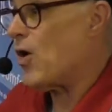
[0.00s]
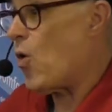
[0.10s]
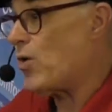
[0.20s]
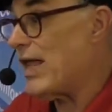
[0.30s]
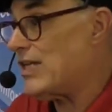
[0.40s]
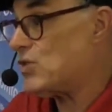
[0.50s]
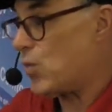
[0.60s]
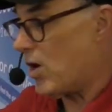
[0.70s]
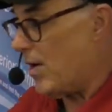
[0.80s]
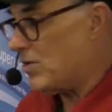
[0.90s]
The old
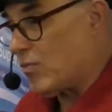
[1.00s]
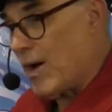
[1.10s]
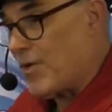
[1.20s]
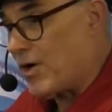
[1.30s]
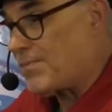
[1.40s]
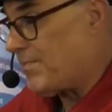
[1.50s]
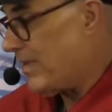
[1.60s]
lids were a rubber.